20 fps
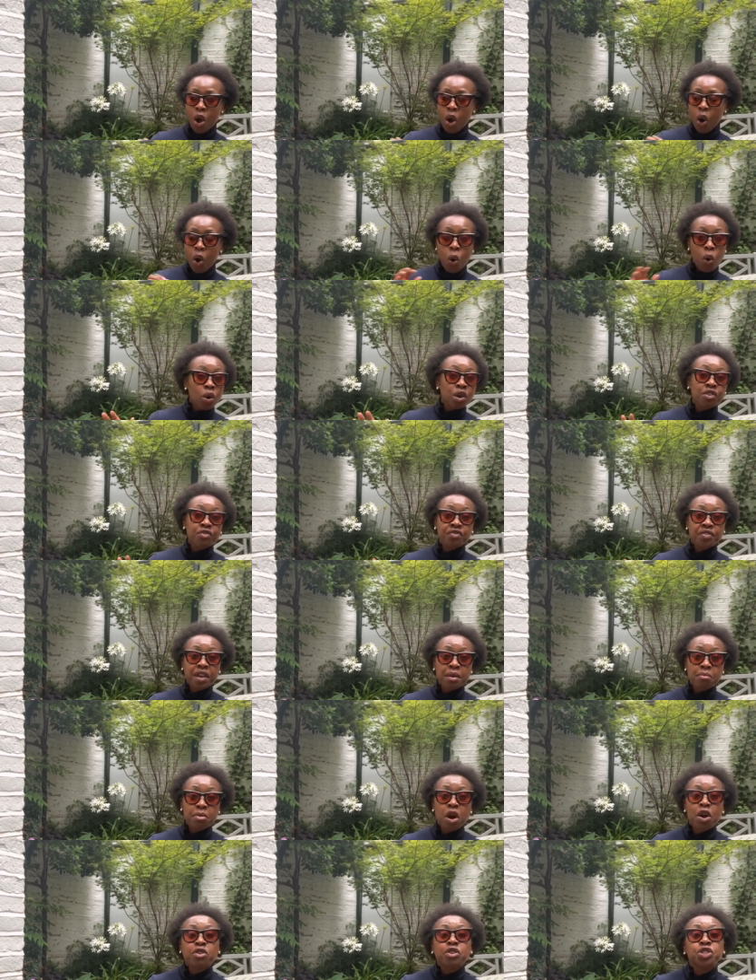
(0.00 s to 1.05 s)
All of
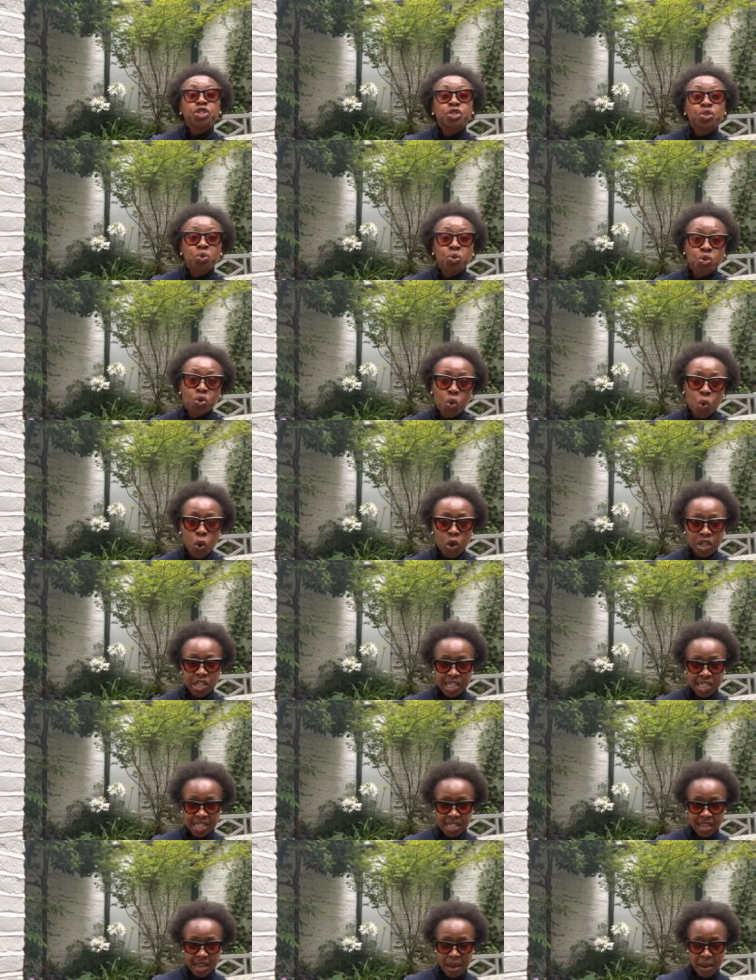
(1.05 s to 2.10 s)
them are assured
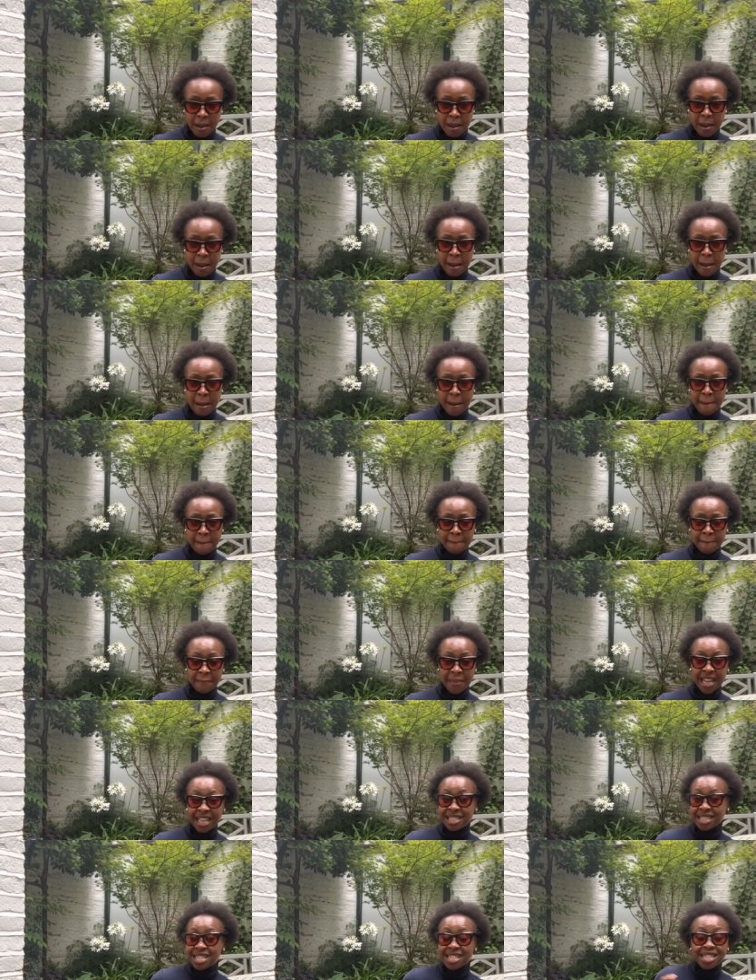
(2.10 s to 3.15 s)
quality. Um,
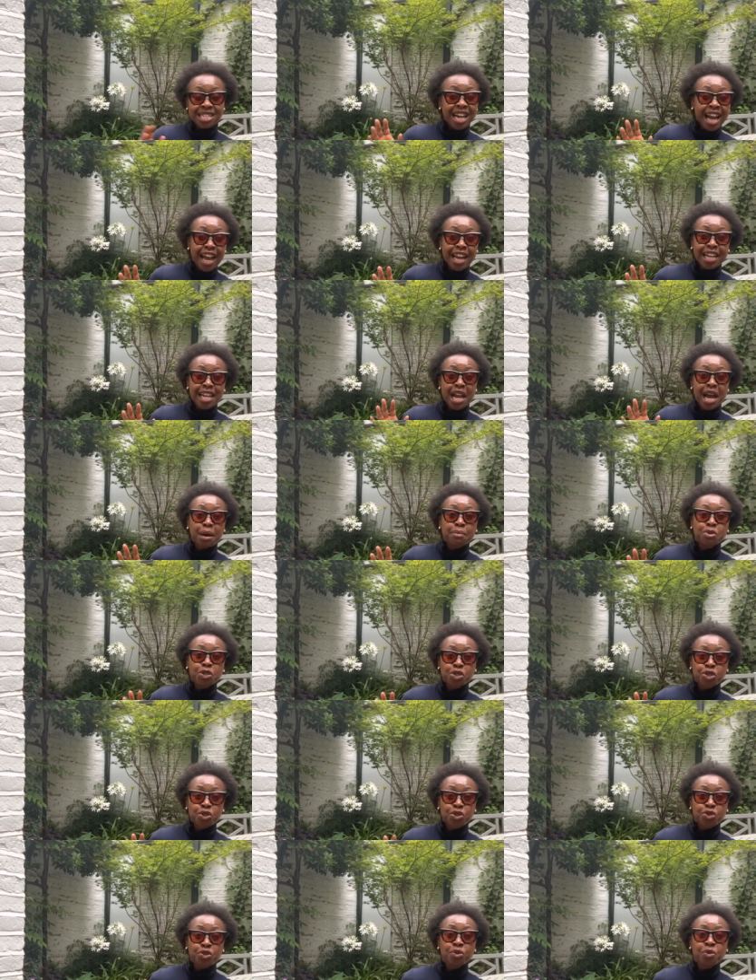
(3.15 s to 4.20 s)
it's entirely up to
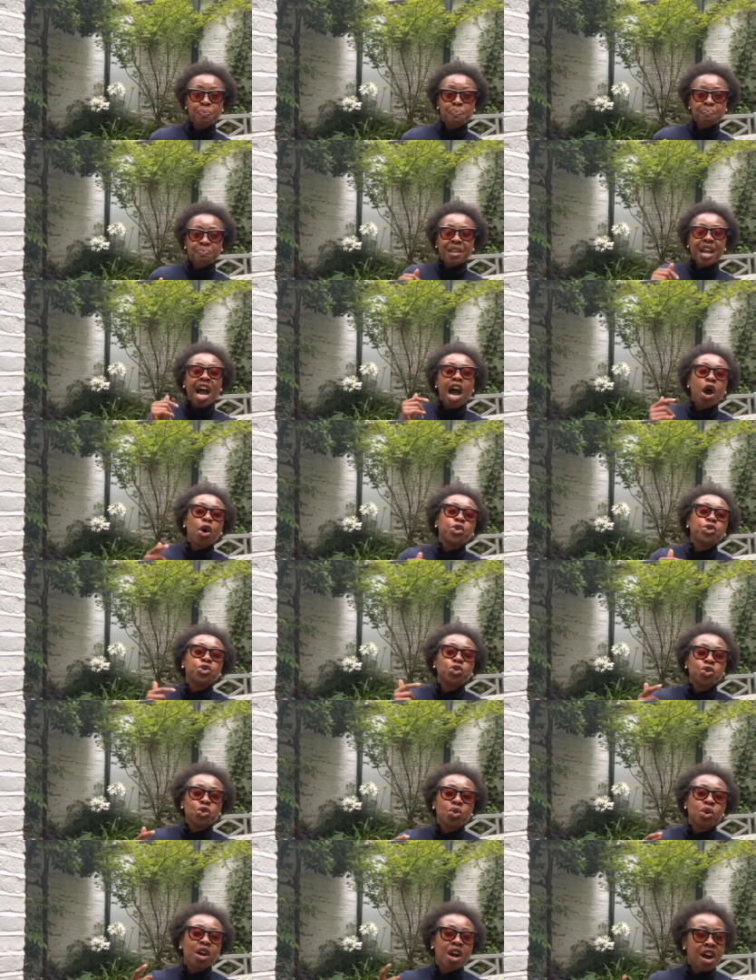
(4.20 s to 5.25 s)
you how you
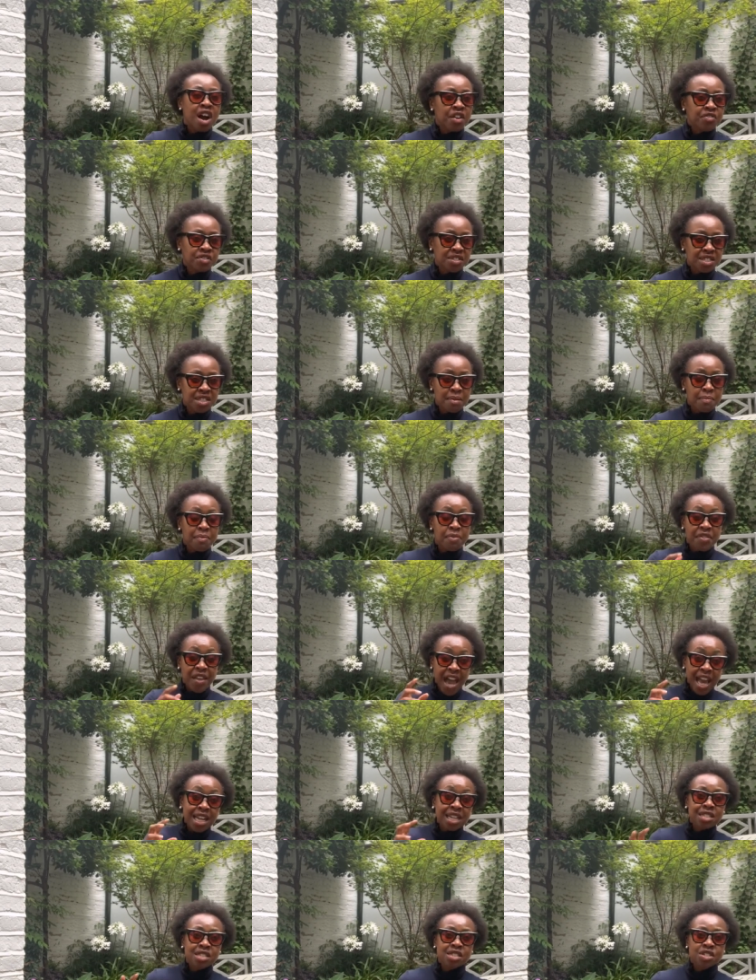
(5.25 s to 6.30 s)
look after them.
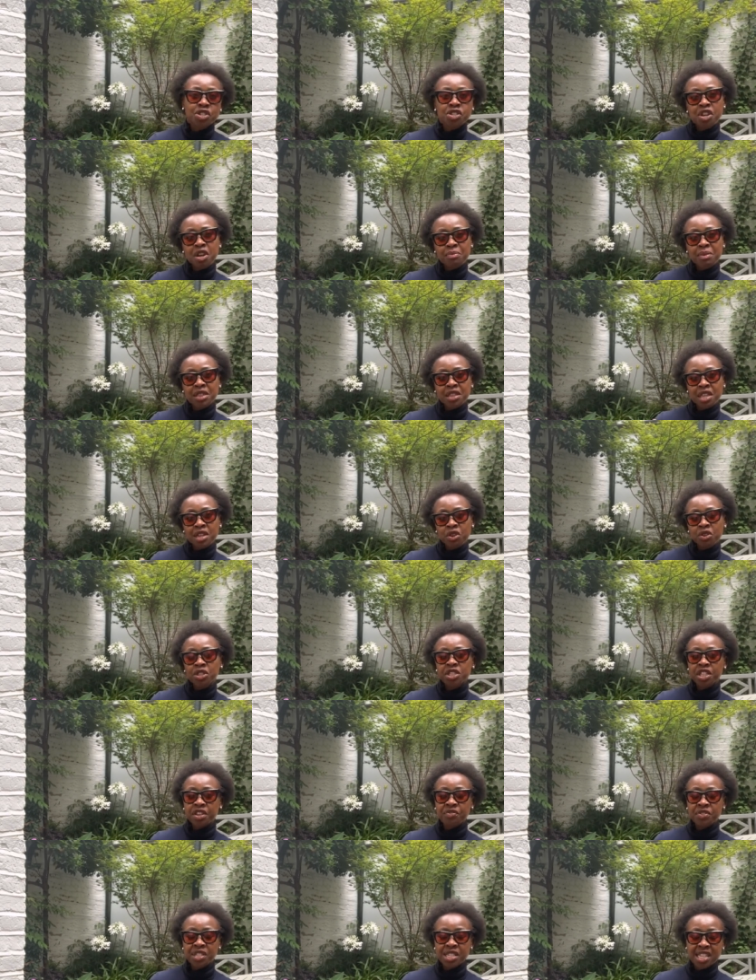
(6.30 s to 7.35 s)
That'll determine the
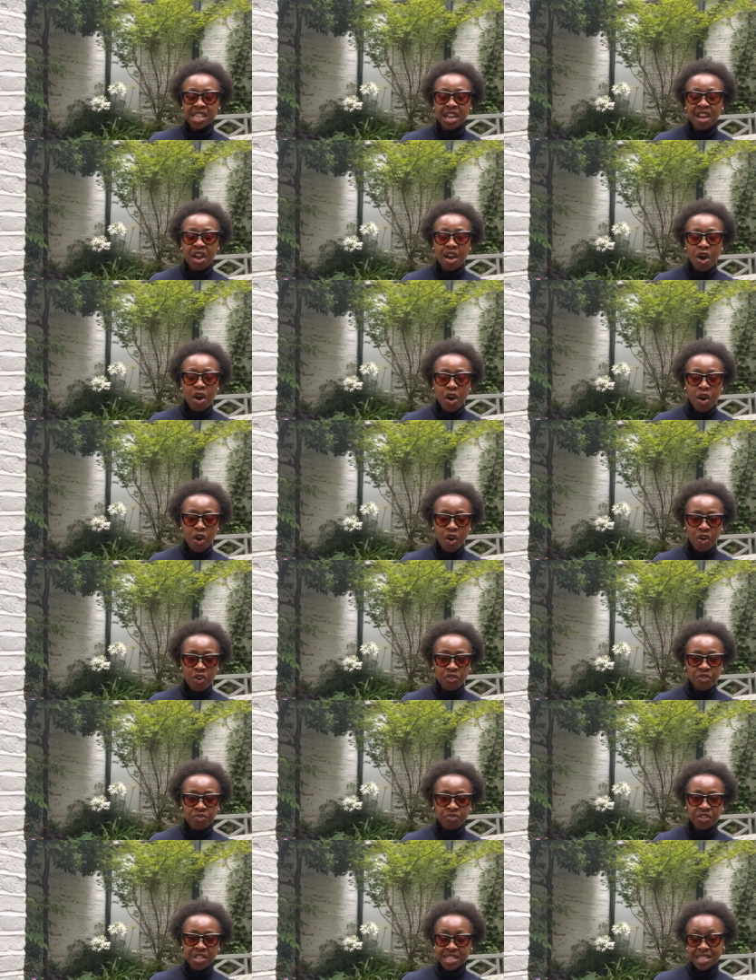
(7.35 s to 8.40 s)
longevity
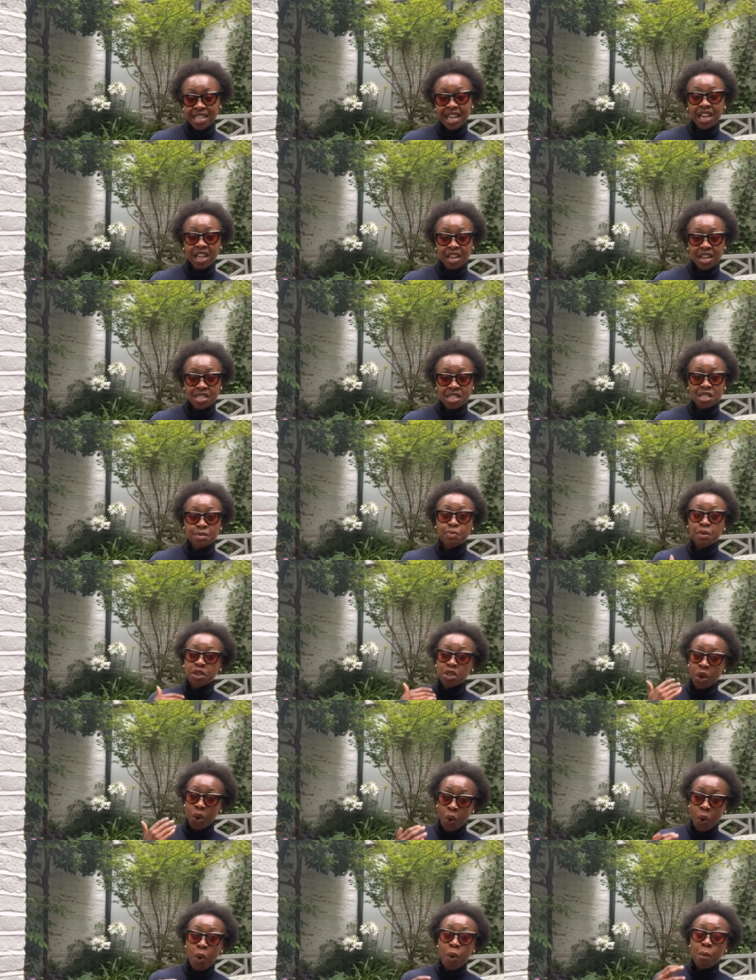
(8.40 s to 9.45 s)
of the sunglasses, but
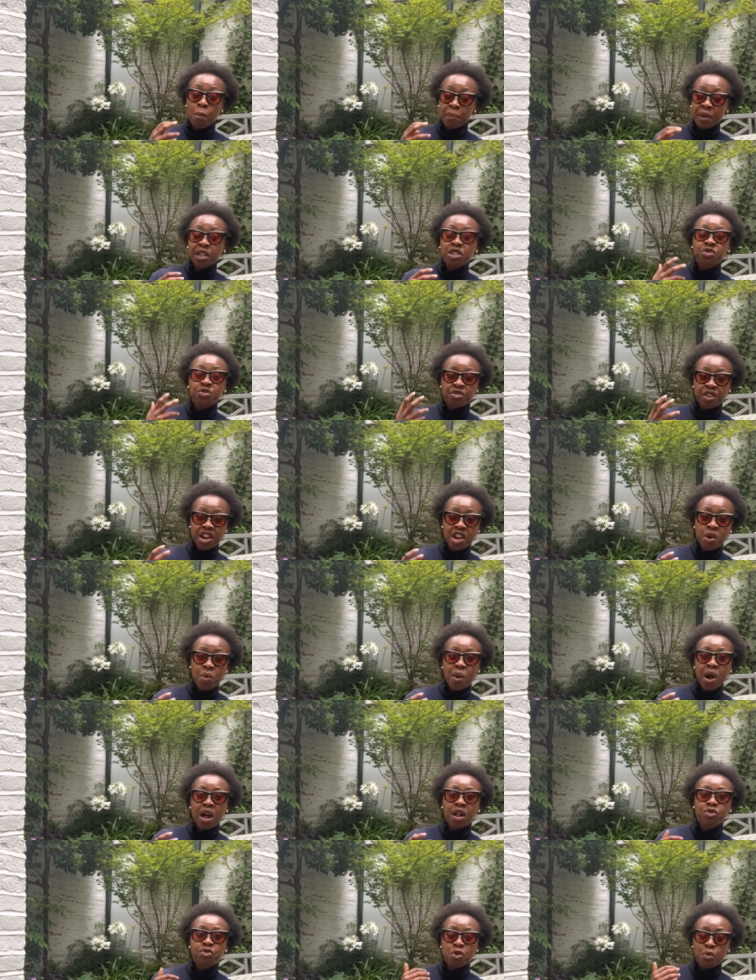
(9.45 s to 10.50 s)
they're all built very
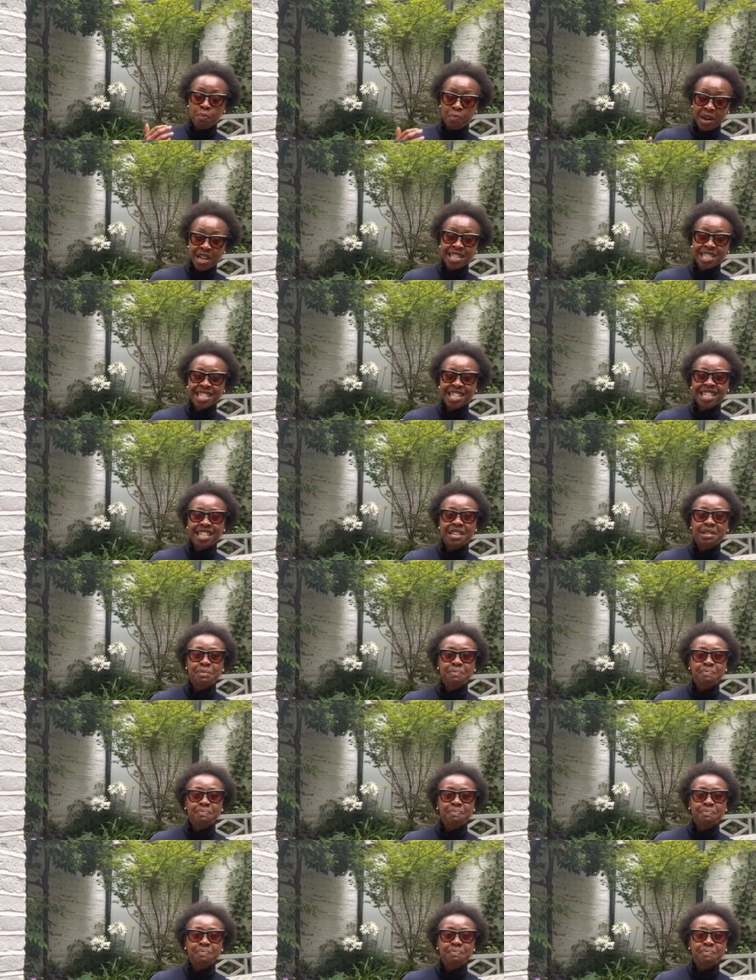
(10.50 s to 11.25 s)
well, robustly,